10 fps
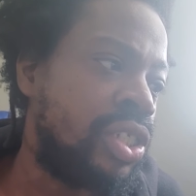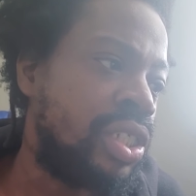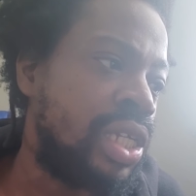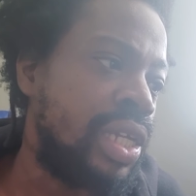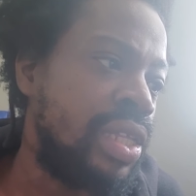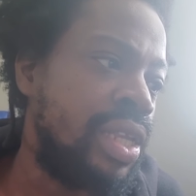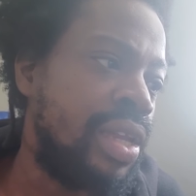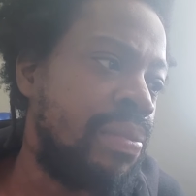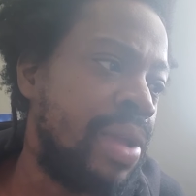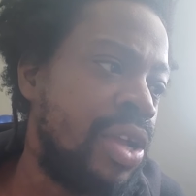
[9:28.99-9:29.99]
shut
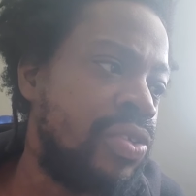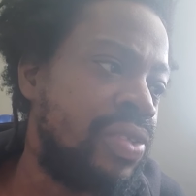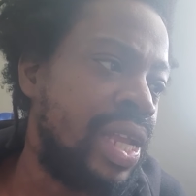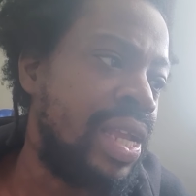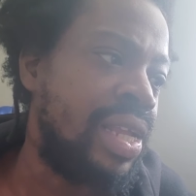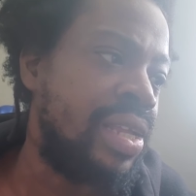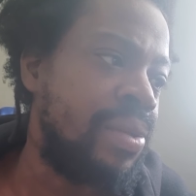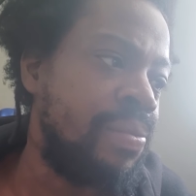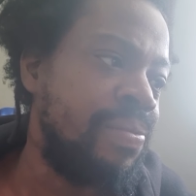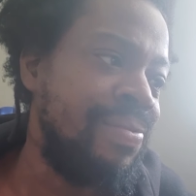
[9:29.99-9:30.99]
their mouths at
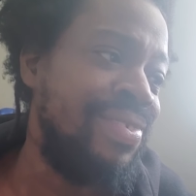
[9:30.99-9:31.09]
him.